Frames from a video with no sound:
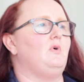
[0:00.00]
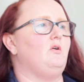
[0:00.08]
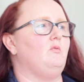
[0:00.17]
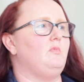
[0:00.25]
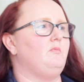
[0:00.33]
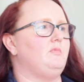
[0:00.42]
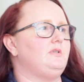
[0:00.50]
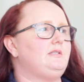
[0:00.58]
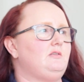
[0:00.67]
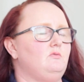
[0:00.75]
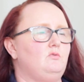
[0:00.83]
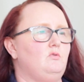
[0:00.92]
I remember
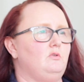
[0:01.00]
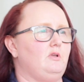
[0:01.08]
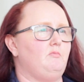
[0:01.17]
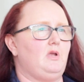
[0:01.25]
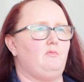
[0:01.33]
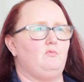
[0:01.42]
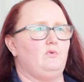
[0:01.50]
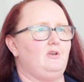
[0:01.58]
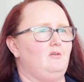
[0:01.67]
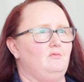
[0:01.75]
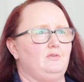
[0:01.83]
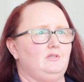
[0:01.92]
still calling people when
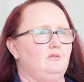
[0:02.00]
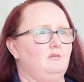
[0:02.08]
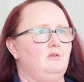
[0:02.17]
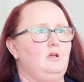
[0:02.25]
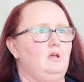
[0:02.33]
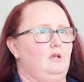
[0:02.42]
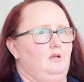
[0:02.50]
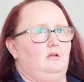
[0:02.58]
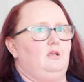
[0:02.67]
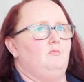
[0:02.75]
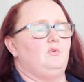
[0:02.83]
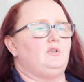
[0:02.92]
I was in
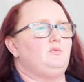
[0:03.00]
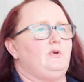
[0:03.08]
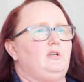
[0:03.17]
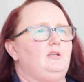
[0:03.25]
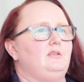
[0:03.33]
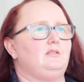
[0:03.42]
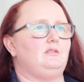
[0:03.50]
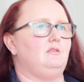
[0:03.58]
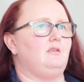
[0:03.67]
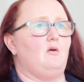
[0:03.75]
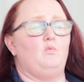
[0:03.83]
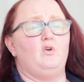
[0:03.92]
my 20s
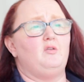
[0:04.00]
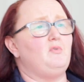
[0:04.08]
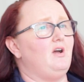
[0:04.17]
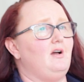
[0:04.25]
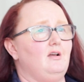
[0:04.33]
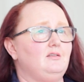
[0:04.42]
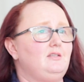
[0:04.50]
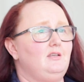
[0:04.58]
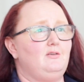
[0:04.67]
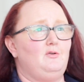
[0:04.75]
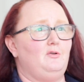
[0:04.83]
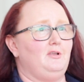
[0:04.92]
that weren't my
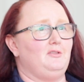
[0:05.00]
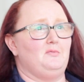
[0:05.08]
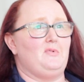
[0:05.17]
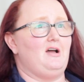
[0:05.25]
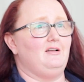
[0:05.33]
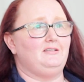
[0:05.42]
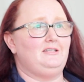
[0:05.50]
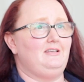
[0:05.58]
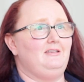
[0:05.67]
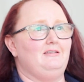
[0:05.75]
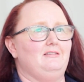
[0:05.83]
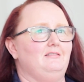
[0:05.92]
auntie, calling them
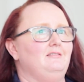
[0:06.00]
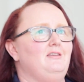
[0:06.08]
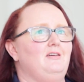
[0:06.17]
auntie and